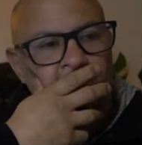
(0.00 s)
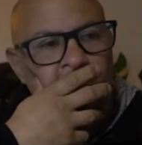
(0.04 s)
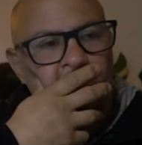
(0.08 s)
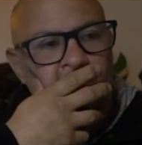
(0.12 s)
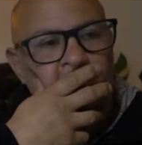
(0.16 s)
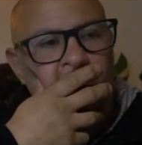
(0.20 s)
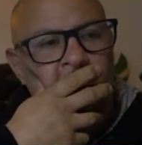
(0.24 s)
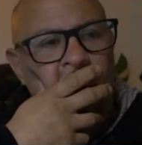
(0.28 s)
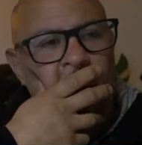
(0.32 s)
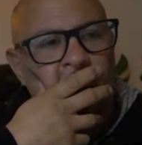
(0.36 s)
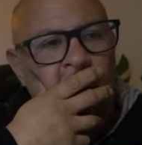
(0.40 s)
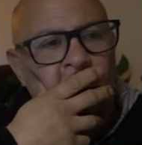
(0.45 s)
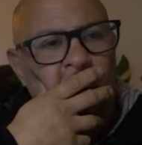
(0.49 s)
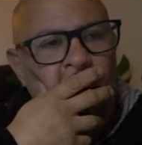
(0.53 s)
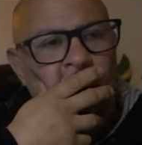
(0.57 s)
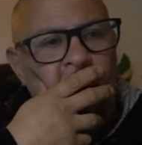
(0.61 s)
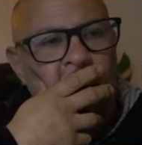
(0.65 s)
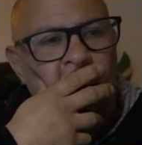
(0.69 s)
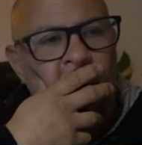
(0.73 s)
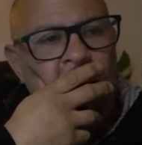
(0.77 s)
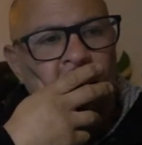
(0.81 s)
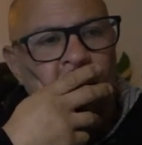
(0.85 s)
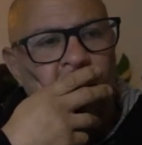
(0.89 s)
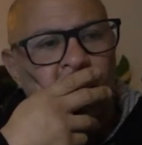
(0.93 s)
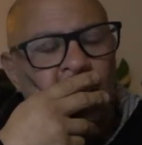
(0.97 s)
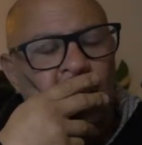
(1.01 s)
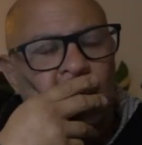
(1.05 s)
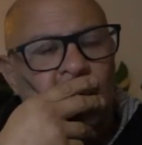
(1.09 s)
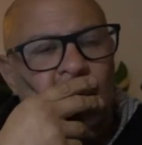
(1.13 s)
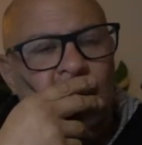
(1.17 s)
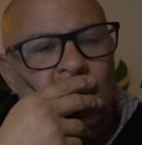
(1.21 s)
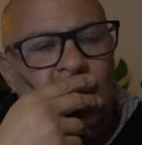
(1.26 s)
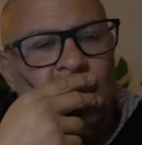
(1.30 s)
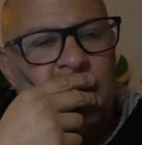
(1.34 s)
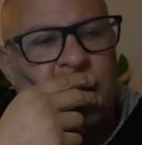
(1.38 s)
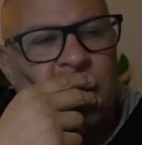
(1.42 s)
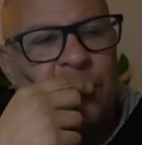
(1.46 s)
Oh,
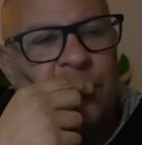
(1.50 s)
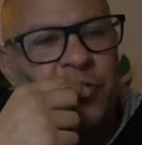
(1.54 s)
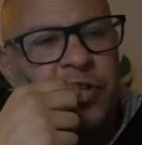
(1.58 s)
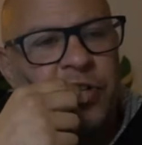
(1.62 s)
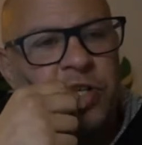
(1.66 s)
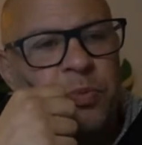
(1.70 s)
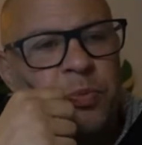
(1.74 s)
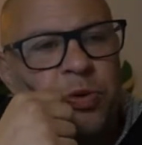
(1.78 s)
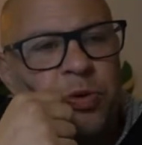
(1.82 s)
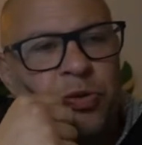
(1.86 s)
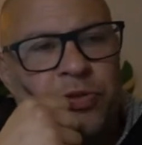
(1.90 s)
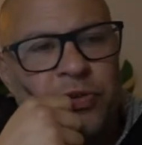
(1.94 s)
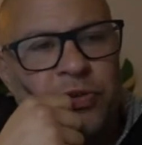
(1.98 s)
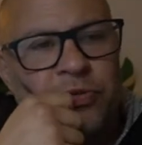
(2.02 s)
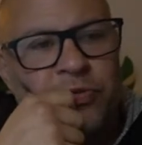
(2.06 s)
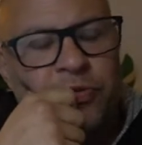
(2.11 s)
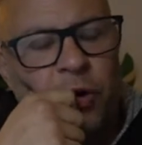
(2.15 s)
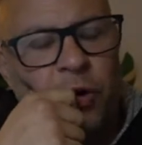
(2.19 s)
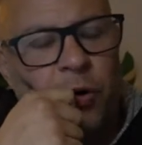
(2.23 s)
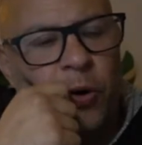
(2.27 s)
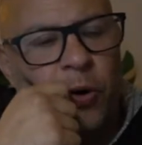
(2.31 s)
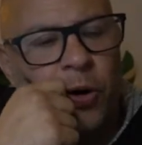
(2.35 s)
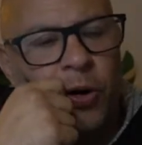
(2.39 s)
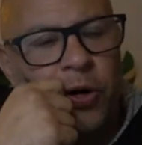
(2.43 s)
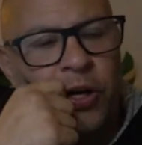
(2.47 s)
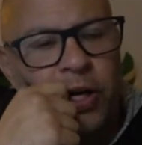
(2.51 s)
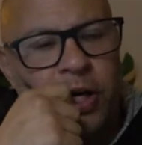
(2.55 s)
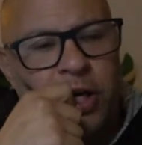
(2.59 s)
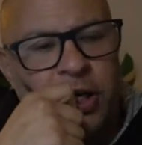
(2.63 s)
Ostovich moving forward.